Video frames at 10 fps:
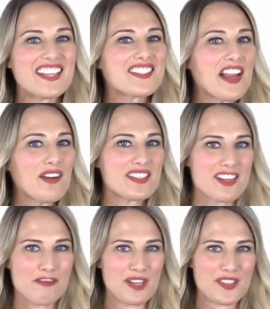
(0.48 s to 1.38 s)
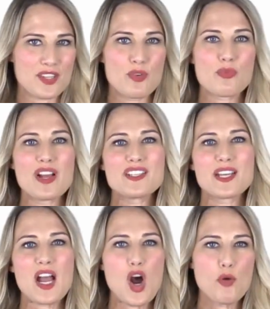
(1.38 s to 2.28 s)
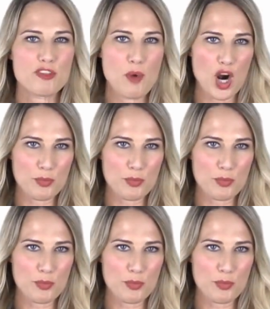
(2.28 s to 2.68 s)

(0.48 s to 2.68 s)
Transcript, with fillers: Is there a difference when renting a home from